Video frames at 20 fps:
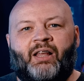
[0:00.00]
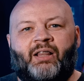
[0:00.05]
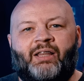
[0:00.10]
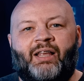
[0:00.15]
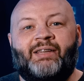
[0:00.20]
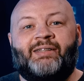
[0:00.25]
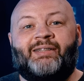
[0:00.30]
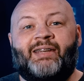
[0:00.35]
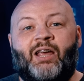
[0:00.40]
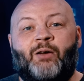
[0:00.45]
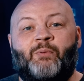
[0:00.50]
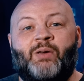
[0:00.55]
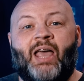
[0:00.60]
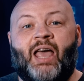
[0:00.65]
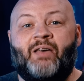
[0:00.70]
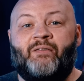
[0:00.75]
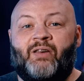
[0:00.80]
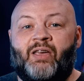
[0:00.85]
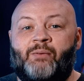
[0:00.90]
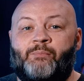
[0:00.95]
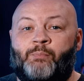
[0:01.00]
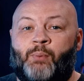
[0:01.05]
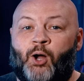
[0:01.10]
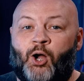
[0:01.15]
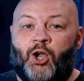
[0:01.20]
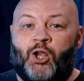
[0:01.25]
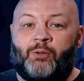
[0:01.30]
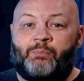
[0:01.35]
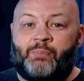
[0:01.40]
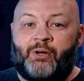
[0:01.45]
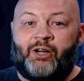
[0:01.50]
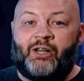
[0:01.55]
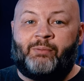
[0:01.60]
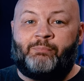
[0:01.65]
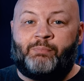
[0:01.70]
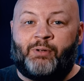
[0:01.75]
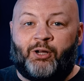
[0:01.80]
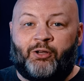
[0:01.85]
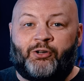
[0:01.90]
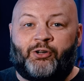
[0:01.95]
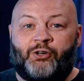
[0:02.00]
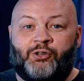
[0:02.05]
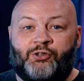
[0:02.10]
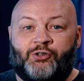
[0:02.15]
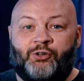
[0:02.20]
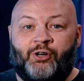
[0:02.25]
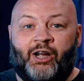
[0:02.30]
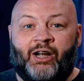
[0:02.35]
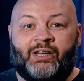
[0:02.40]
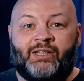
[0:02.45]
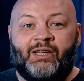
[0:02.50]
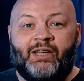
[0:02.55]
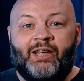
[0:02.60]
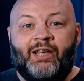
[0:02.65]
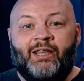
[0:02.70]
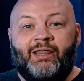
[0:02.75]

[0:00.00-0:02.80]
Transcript: Let's say we have a bald bearded builder struct